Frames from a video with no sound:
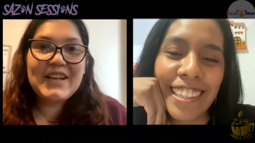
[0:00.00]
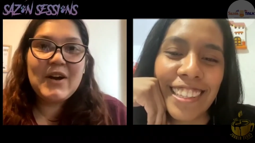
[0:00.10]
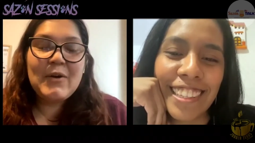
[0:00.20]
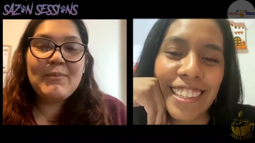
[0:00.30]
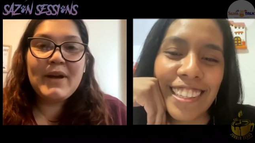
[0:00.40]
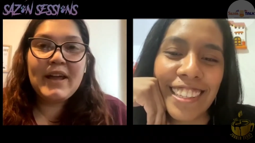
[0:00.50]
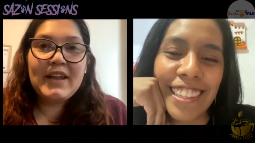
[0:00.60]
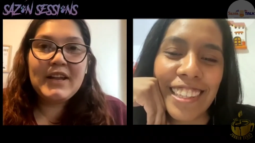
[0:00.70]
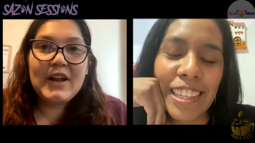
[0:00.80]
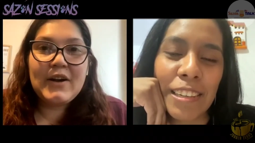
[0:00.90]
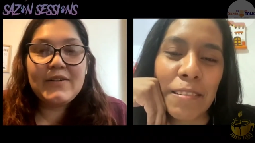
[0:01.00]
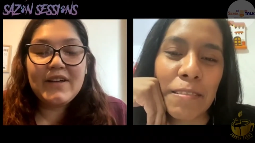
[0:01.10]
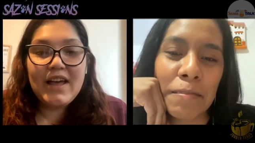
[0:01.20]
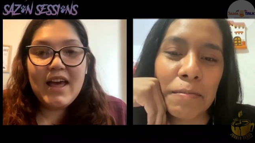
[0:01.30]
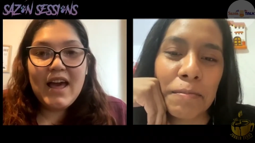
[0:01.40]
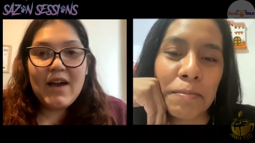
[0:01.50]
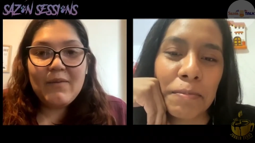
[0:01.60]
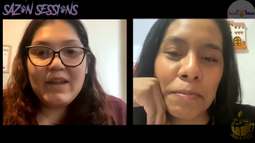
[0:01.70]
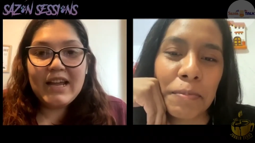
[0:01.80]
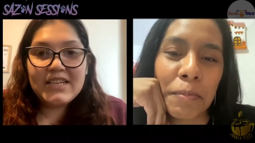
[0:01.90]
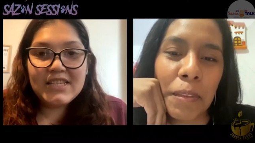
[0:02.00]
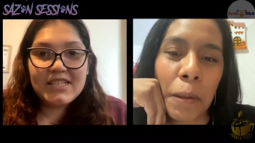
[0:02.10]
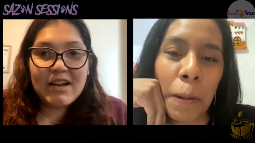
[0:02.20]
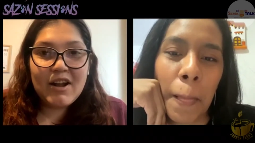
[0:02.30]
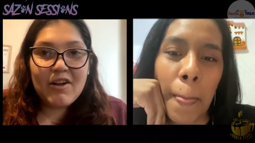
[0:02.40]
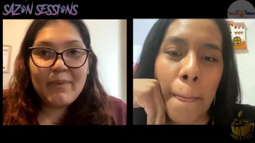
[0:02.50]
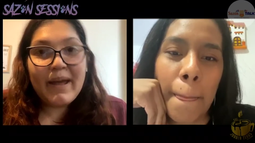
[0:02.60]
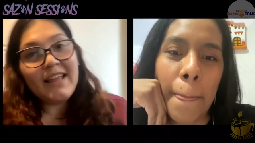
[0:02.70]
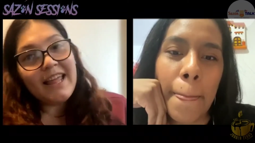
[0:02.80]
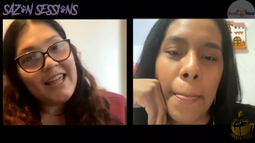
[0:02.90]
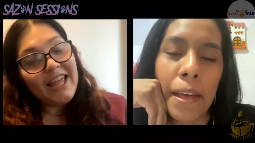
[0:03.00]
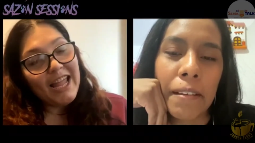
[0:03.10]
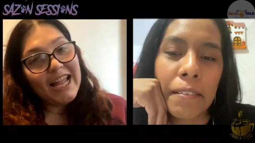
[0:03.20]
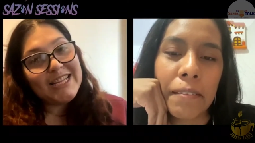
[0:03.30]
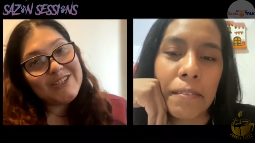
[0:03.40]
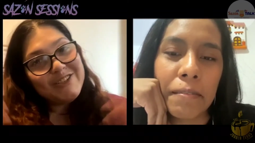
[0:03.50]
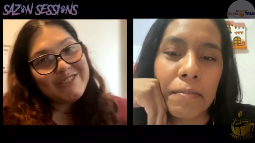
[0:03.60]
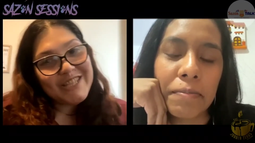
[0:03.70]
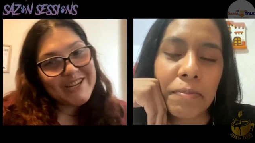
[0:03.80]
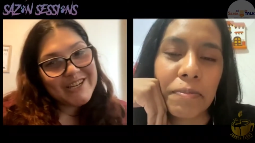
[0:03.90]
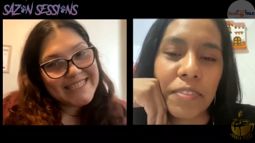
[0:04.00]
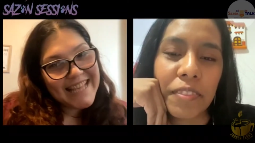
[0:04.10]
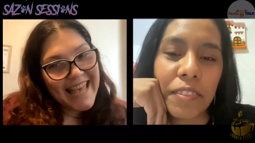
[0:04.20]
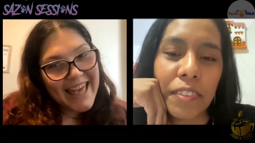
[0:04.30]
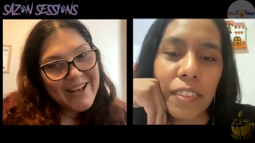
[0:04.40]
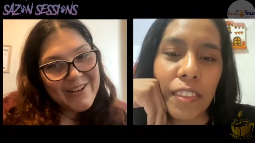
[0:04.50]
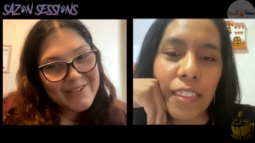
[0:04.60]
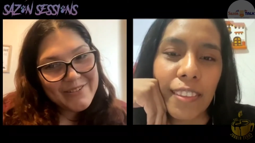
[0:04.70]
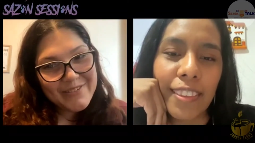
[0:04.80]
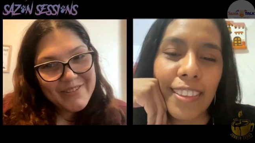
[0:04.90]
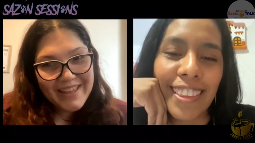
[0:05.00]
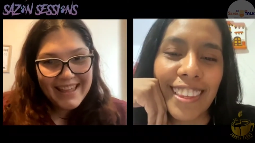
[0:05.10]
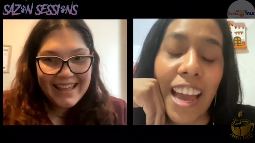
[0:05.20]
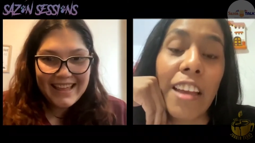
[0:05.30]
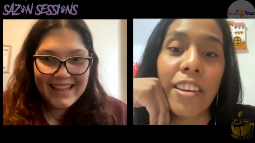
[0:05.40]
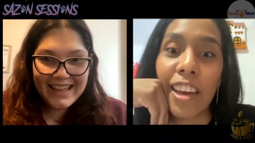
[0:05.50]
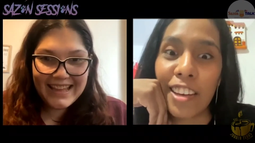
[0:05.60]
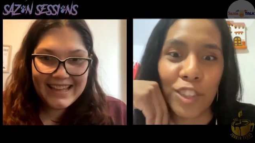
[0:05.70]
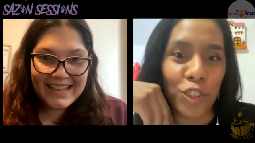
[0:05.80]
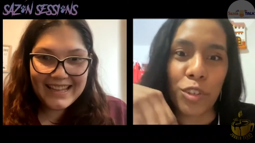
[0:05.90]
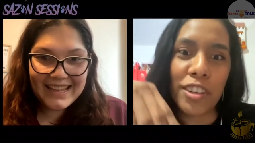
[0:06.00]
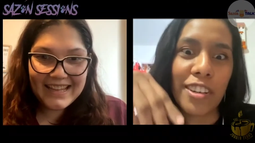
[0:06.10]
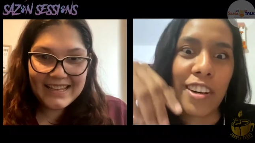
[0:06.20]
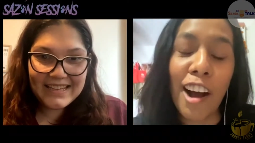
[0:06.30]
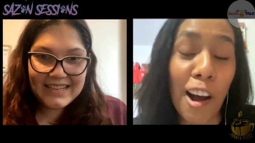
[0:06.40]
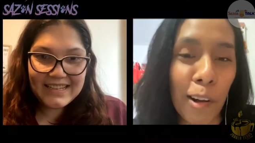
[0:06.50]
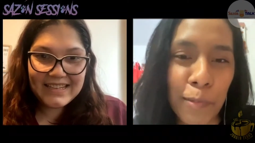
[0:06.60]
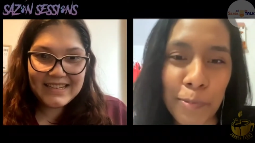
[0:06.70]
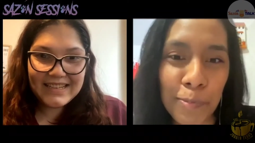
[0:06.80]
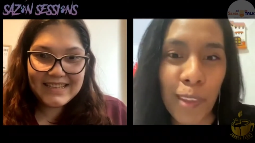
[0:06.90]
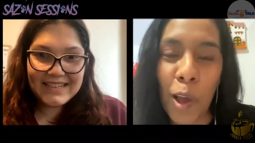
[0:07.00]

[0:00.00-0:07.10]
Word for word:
Speaker 1: So, but you know, we can just start off by like introducing yourself.
Speaker 2: Yeah, sure. Um,